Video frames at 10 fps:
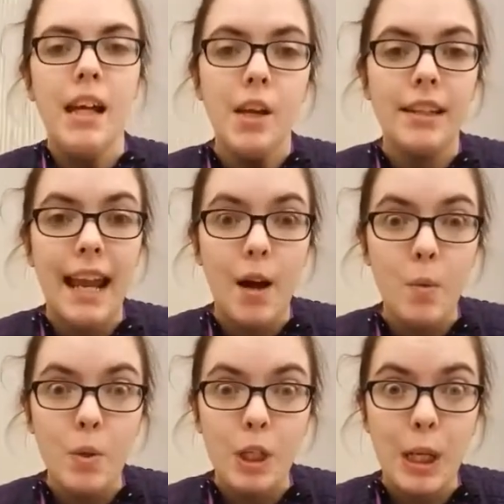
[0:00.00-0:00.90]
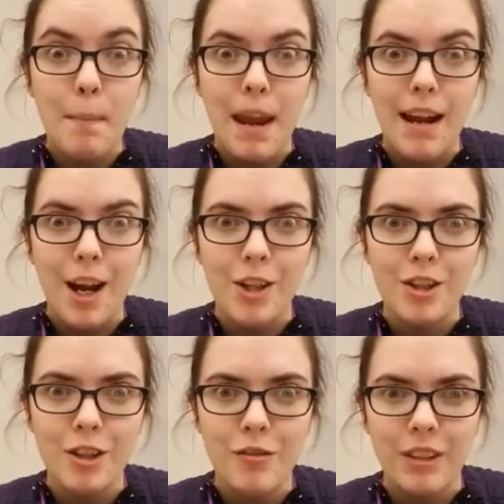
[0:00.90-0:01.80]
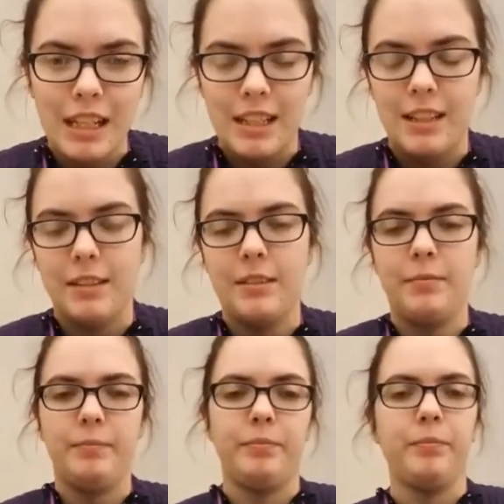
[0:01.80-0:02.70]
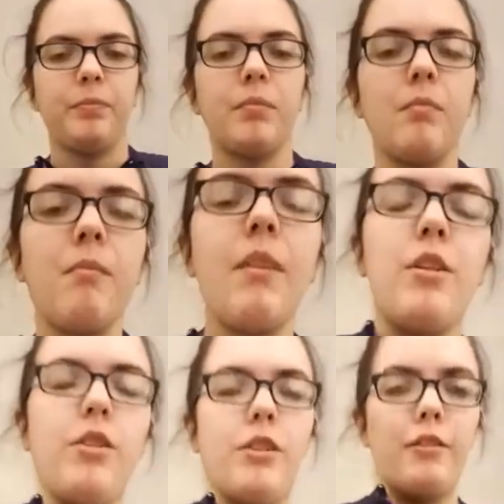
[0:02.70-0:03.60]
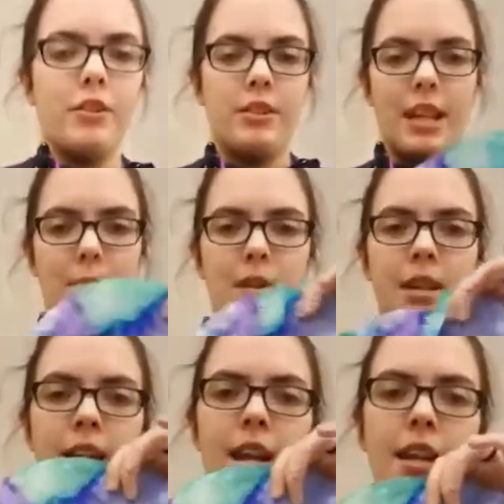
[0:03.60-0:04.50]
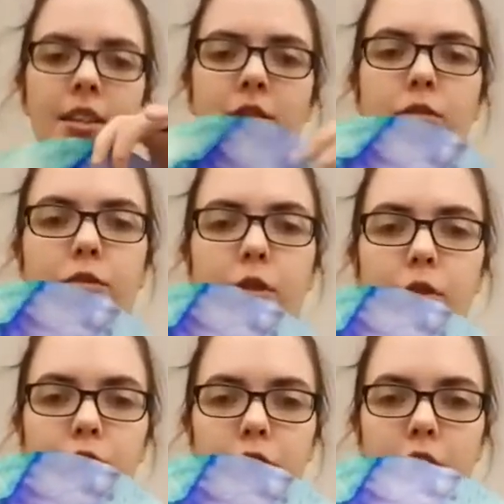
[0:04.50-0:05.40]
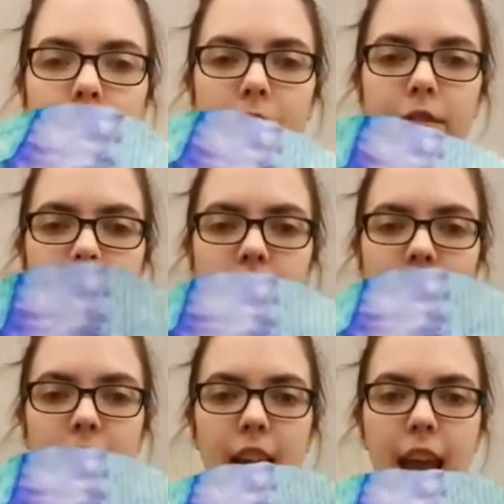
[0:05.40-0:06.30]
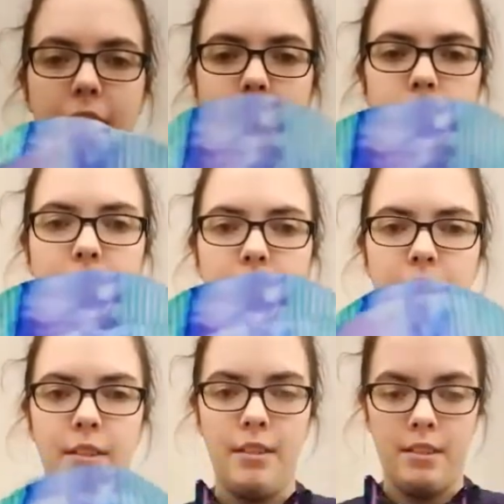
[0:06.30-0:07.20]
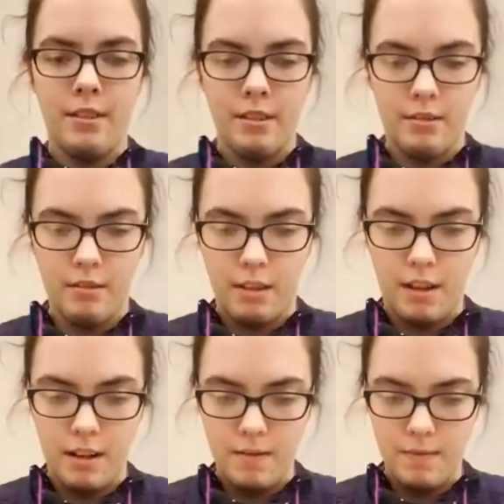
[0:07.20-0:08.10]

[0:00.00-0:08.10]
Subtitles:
Now we're gonna make our snowflake. So your first step is to fold your coffee filter in half, okay?